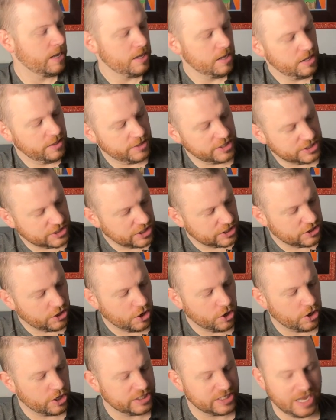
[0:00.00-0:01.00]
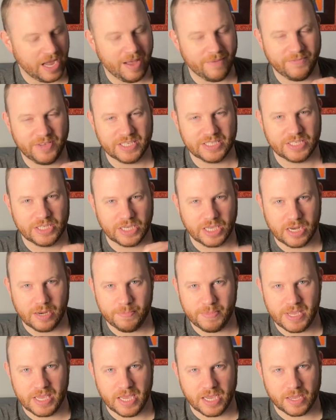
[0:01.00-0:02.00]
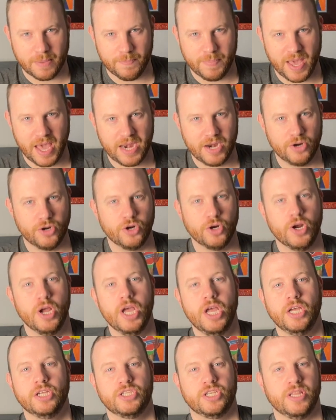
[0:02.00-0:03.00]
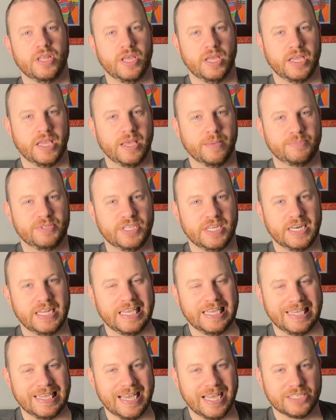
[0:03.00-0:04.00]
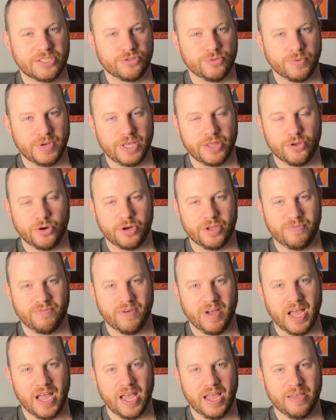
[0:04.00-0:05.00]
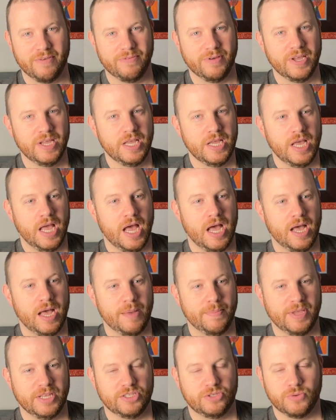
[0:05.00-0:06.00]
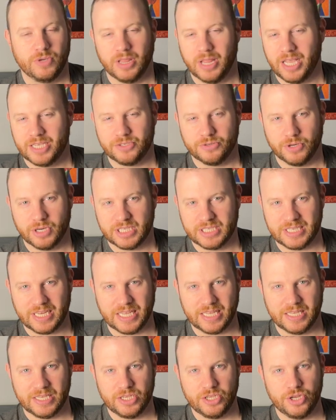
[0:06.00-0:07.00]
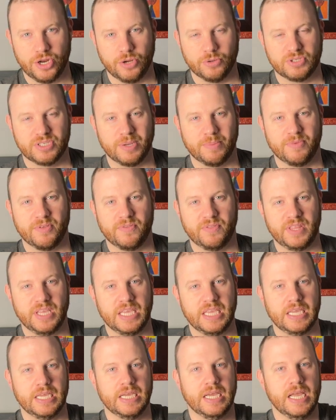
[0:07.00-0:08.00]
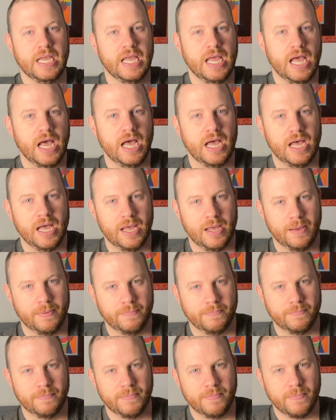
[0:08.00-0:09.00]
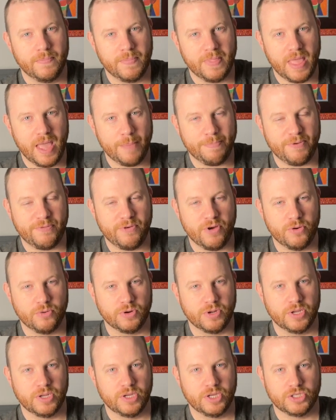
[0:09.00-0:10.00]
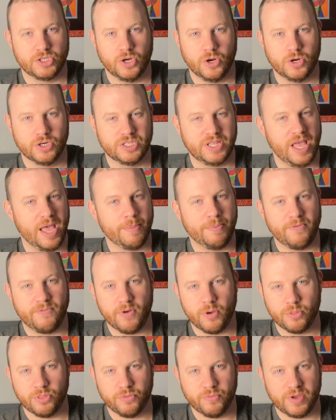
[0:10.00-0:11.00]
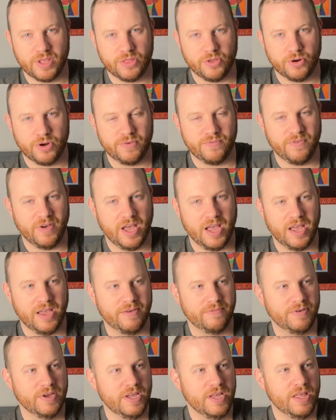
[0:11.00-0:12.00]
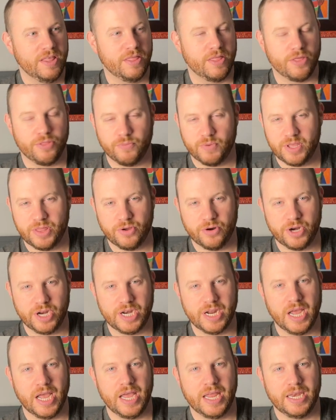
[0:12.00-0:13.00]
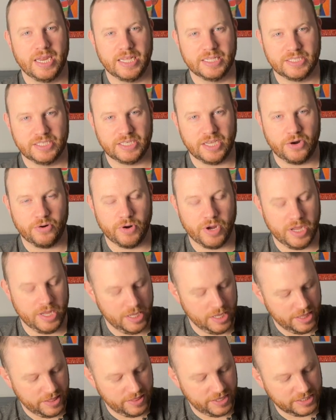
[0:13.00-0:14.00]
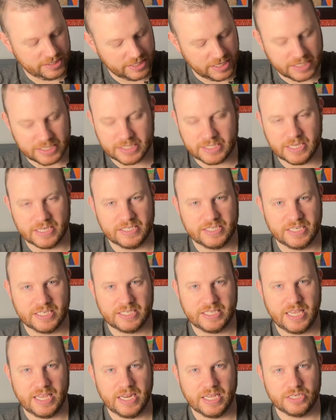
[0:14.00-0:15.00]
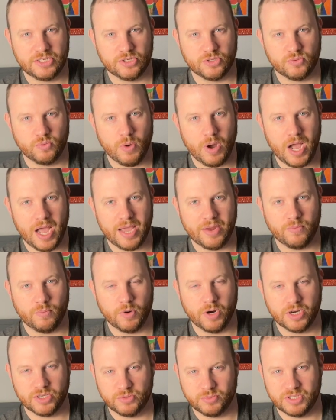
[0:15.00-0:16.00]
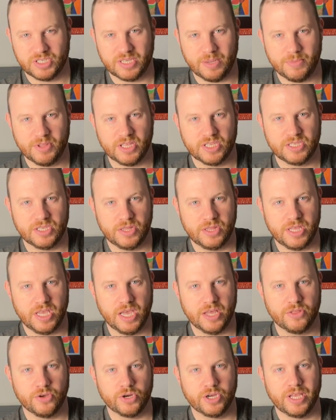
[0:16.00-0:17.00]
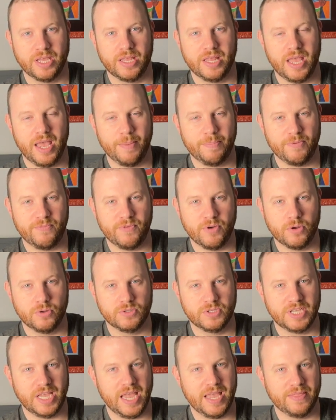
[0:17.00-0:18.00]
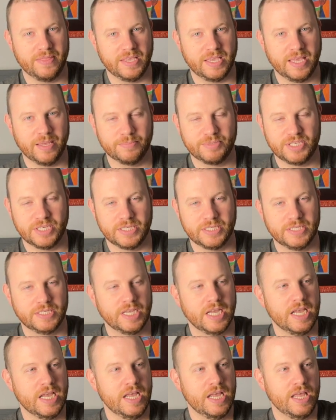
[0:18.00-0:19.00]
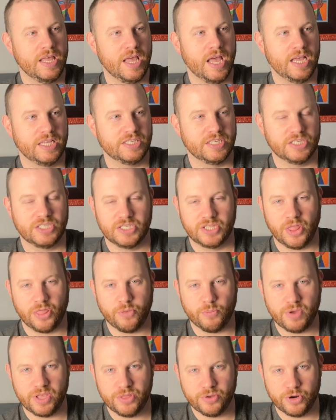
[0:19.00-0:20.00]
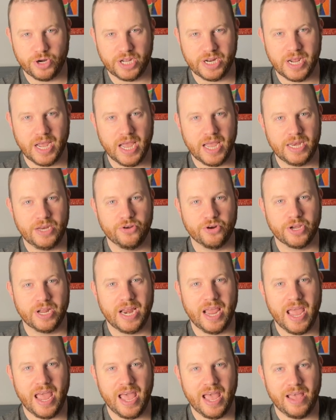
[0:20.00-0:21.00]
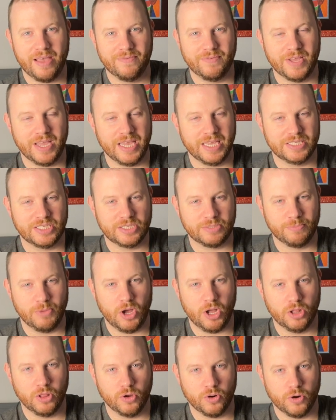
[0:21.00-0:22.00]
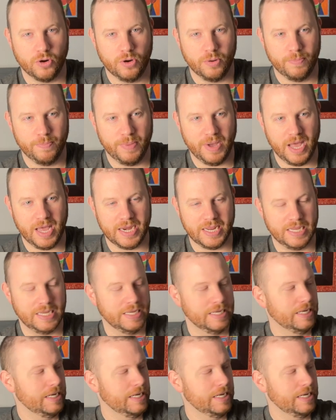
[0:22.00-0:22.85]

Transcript: This guitar is obviously going to be a competitor to the Gibson ES335, and to a lesser extent, some of the Epiphone guitars, the Epiphone 335, the 339, etc. This is 16 inches wide, whereas with some of the other Epiphones and the Gibsons, such as the 339, you're going to have a smaller body.